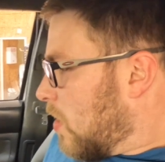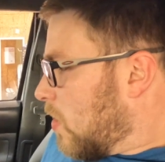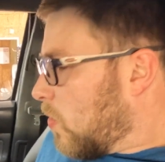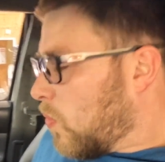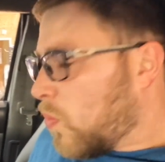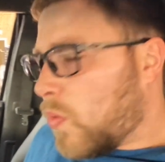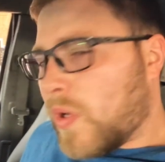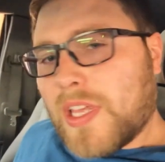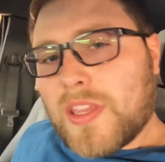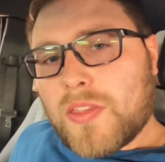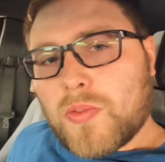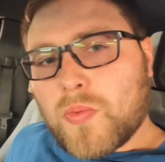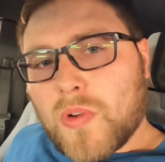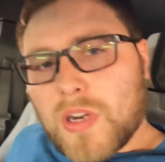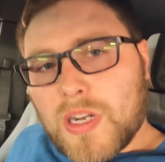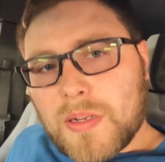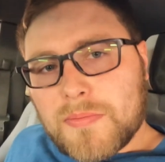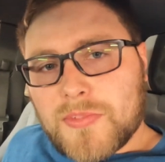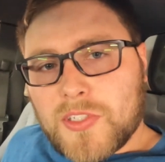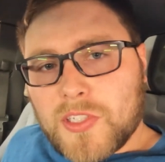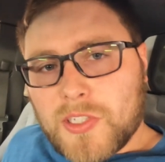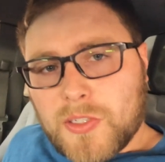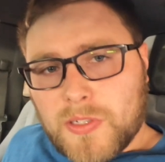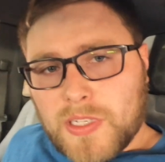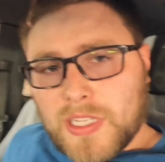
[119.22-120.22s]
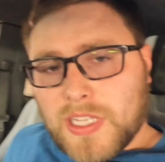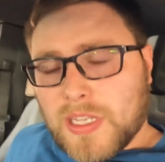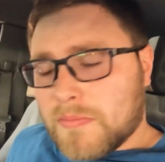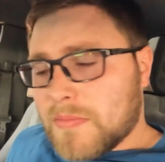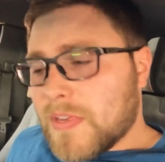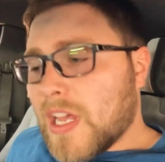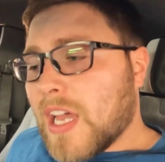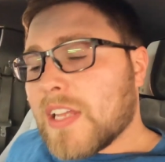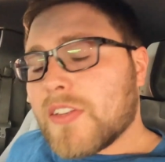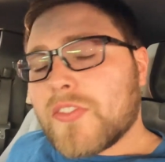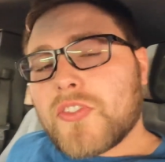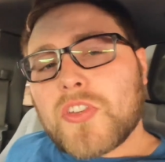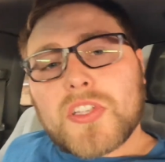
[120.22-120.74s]
with what I'm doing. I'm
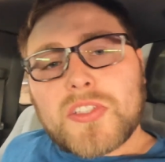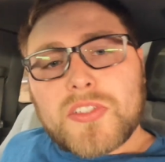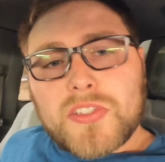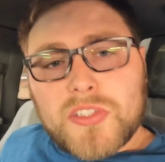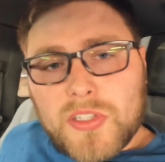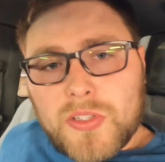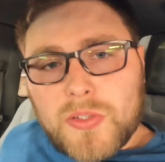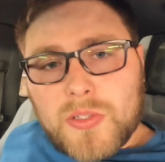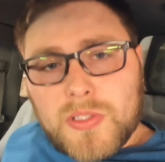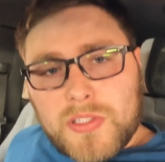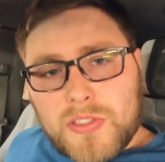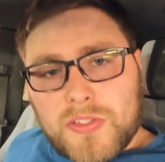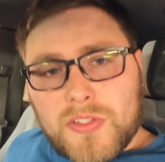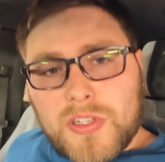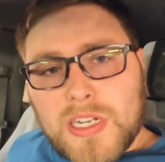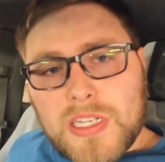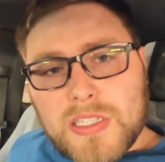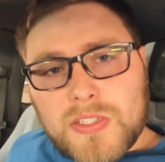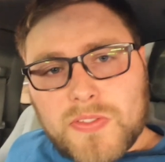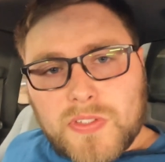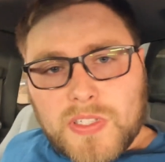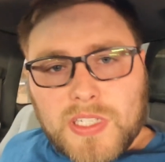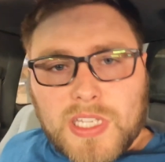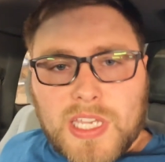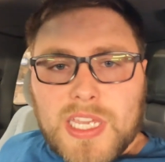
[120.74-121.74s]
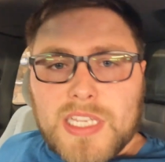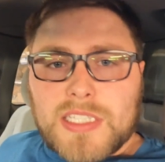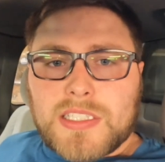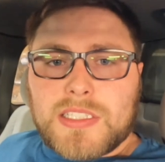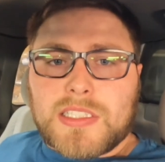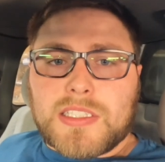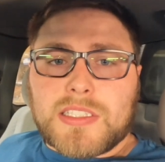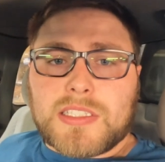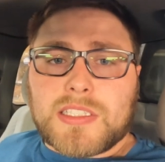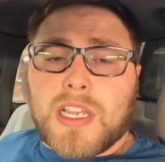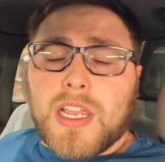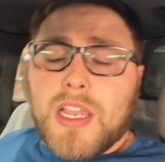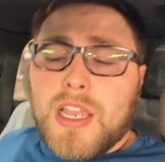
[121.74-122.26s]
not just doing the transfer
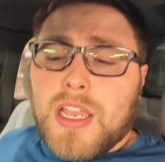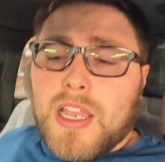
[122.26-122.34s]
cases